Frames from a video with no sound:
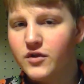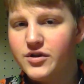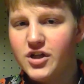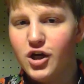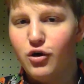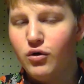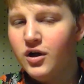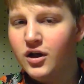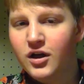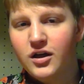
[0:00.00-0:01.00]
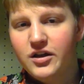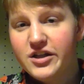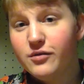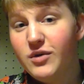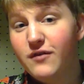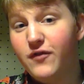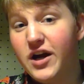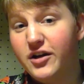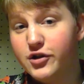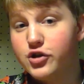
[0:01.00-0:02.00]
So this would be a
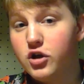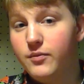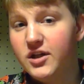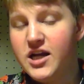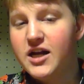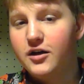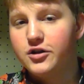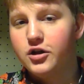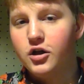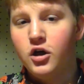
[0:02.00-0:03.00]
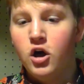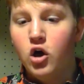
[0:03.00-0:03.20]
very disturbing character.